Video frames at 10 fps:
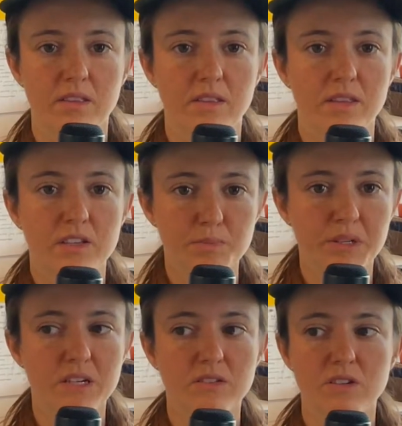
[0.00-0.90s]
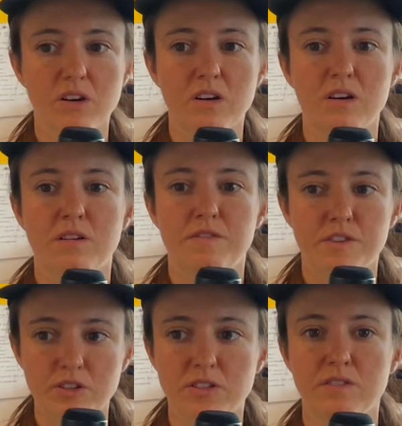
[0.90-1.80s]
These plans are
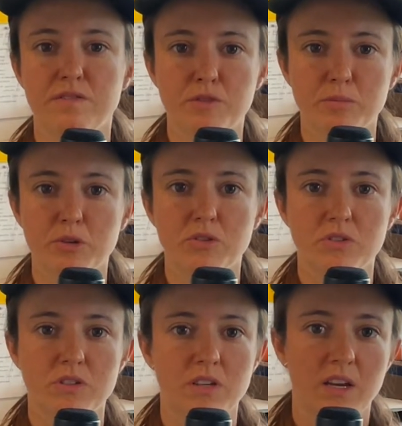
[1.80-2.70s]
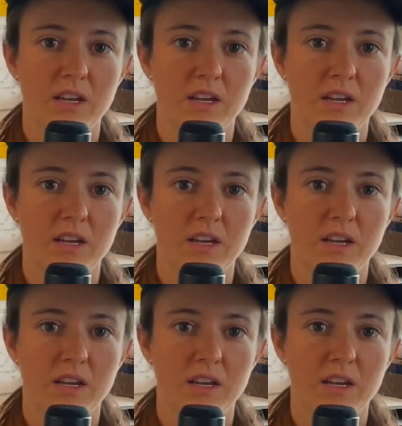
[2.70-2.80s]
first and foremost